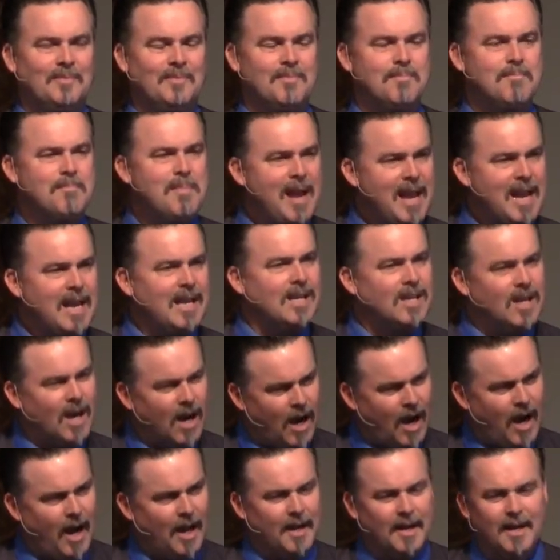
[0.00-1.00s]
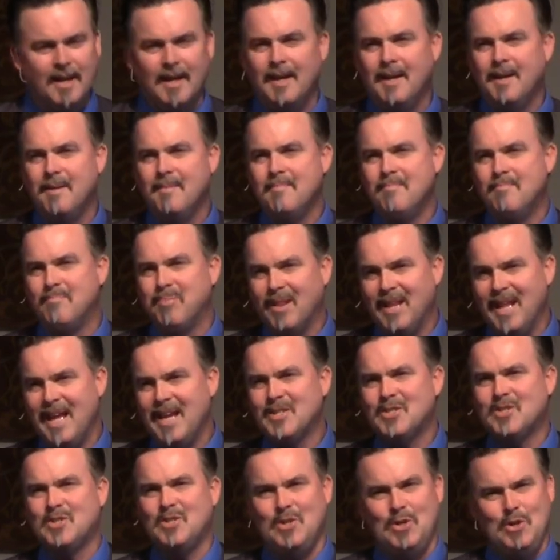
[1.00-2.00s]
May God
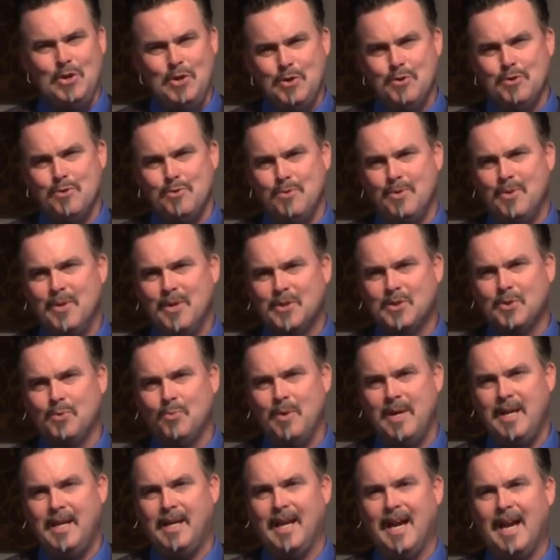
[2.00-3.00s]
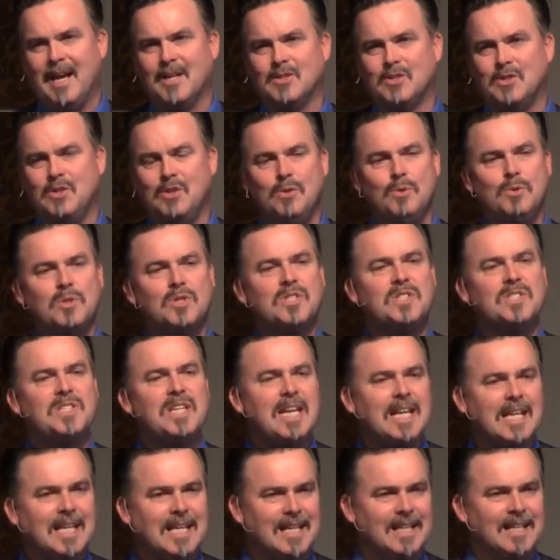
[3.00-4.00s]
bless you this week as you
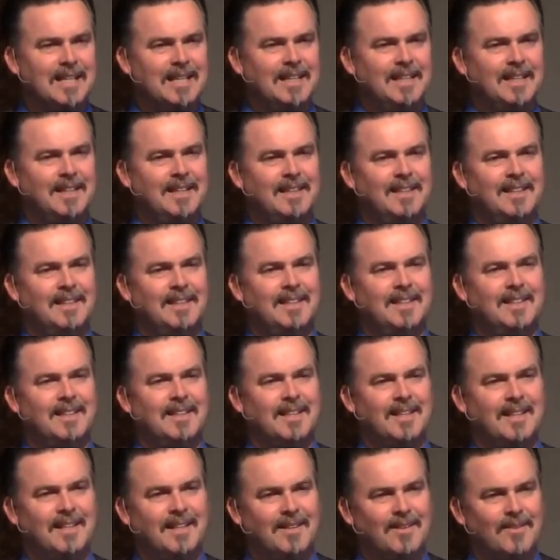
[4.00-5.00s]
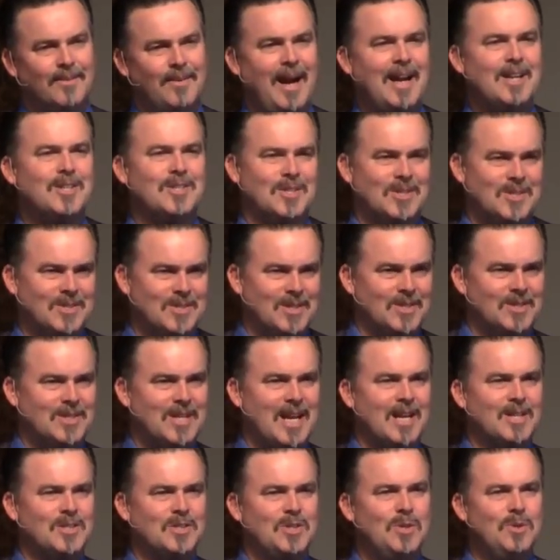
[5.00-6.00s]
seek righteousness,
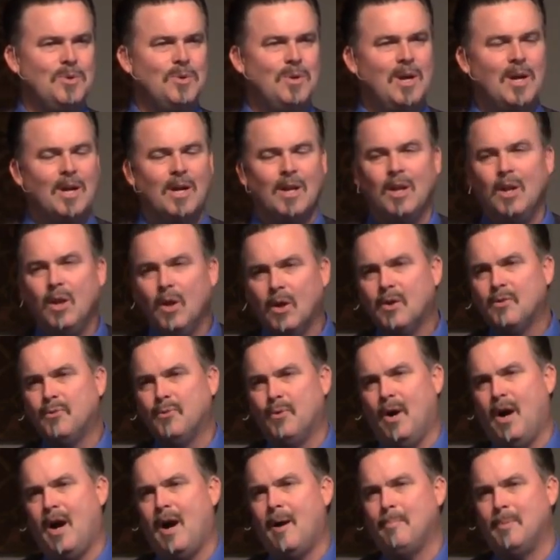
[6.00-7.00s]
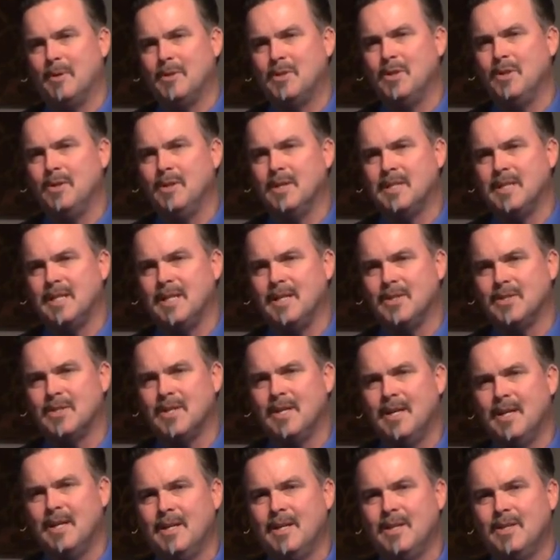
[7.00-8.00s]
as you look for opportunities
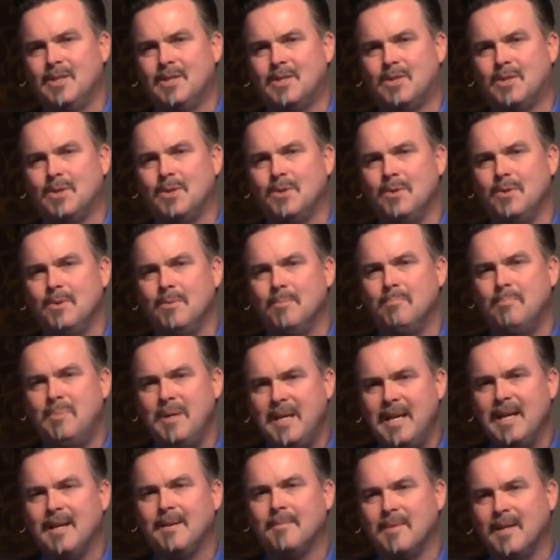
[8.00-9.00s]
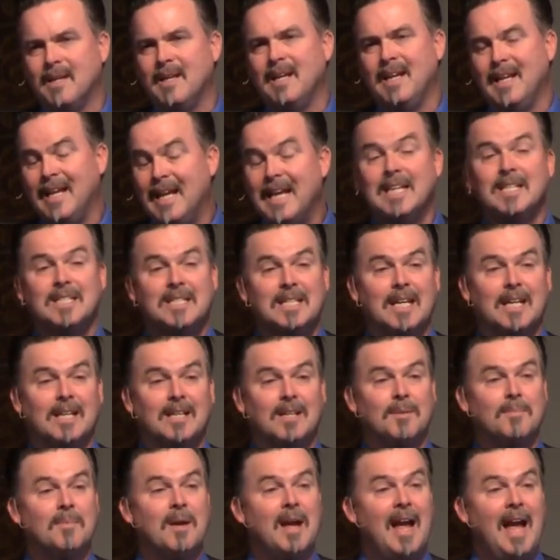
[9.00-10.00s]
to be in His
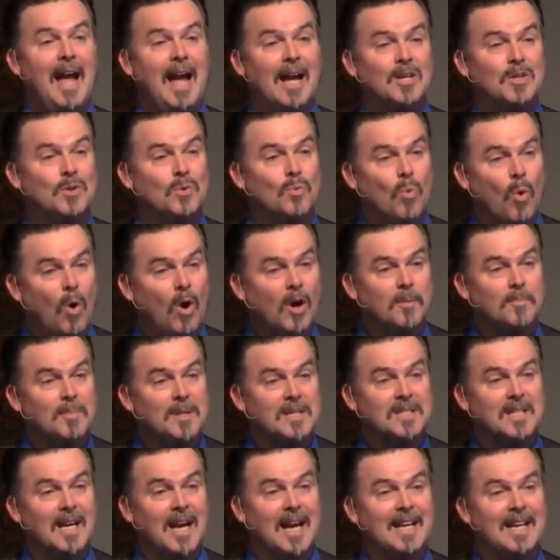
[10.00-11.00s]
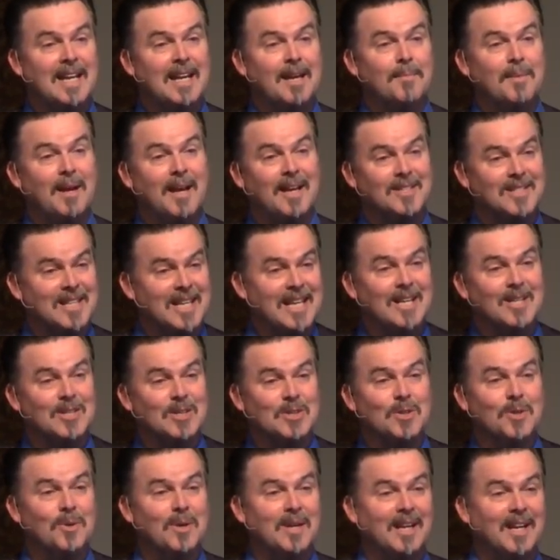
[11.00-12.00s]
kingdom and to walk beside Him as He is
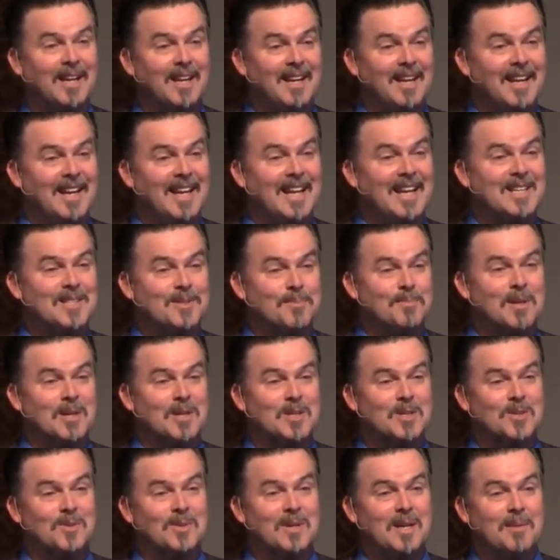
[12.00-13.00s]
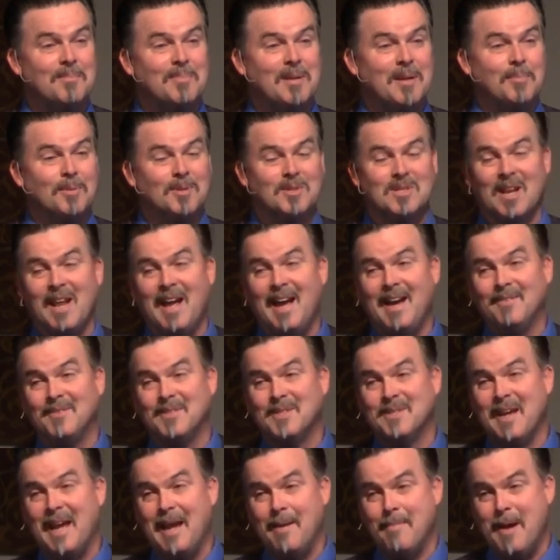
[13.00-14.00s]
doing His ministry in people's lives.
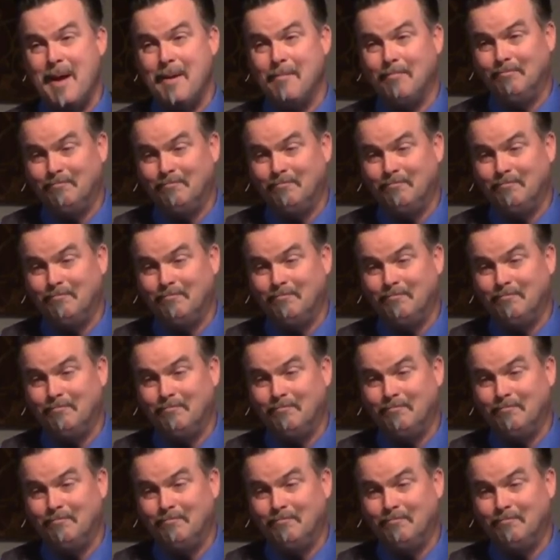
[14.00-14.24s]
Amen.